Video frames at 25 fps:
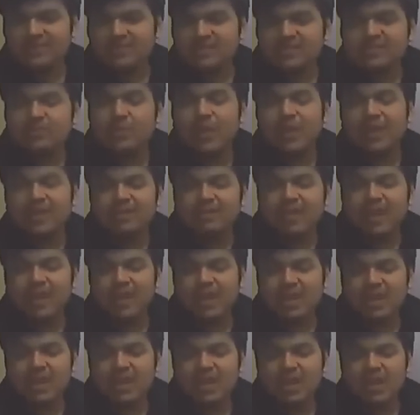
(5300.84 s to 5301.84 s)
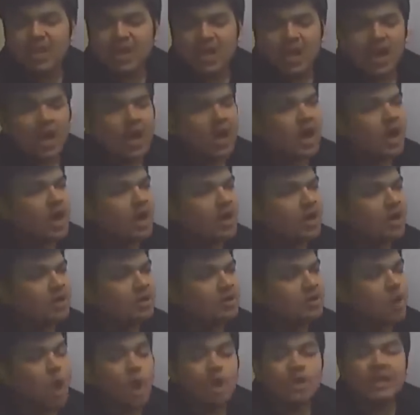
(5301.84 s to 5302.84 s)
is very, very
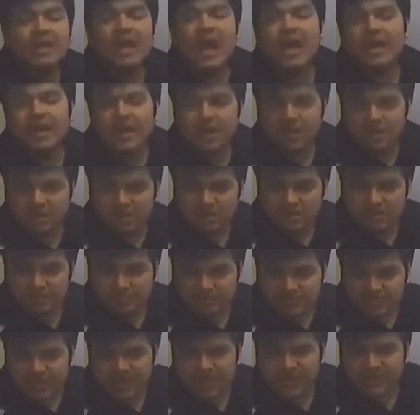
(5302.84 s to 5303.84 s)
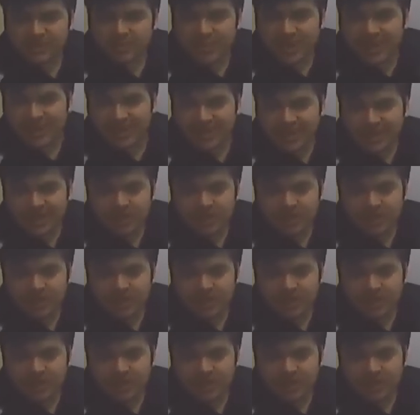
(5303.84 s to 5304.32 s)
concurrent. It's very